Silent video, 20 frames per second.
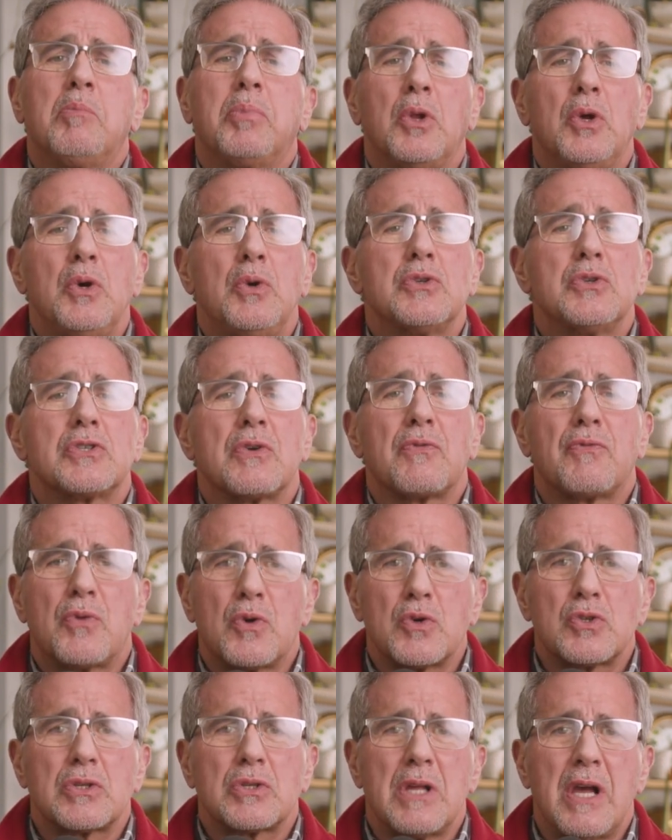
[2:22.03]
blue is the
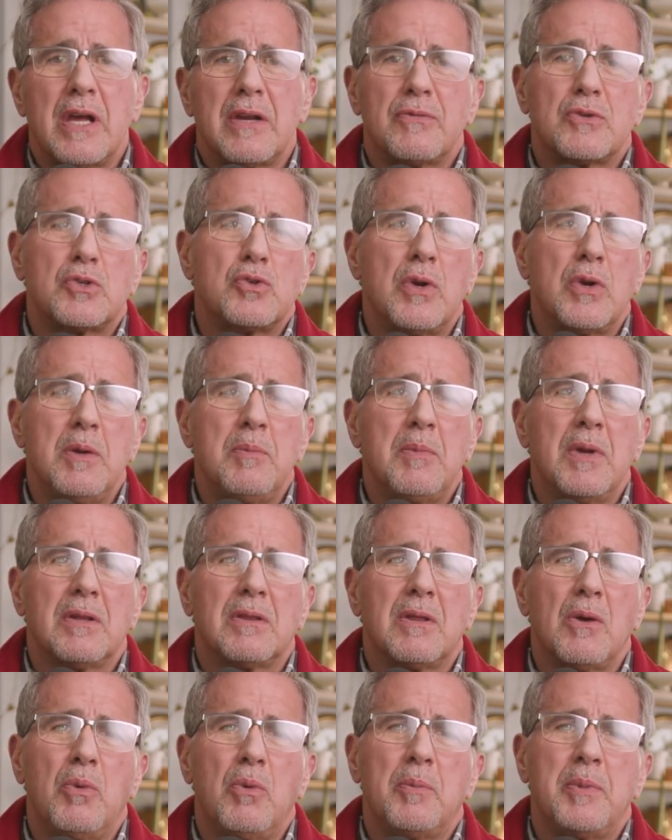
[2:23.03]
first line of
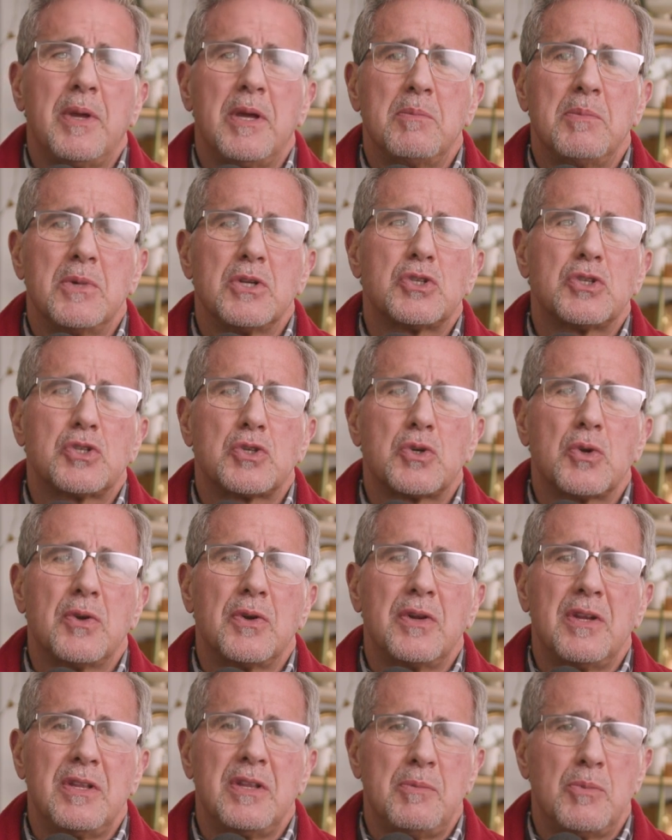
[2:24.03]
treatment that will be
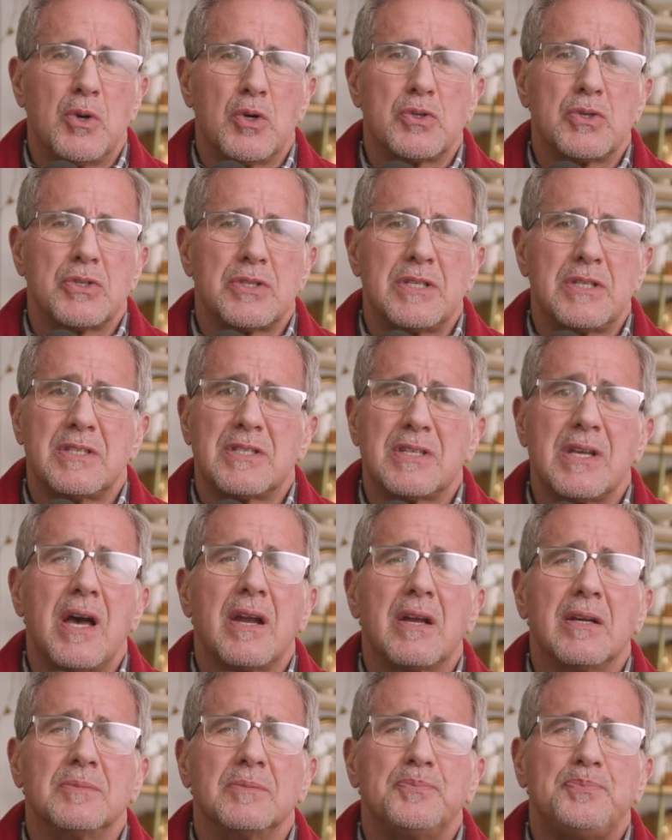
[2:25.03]
administered in the emergency
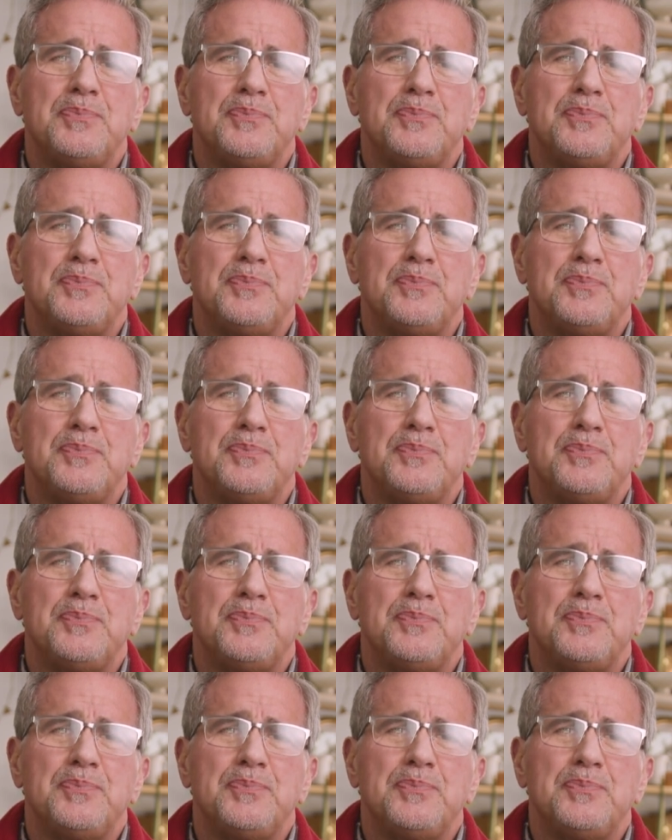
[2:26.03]
setting.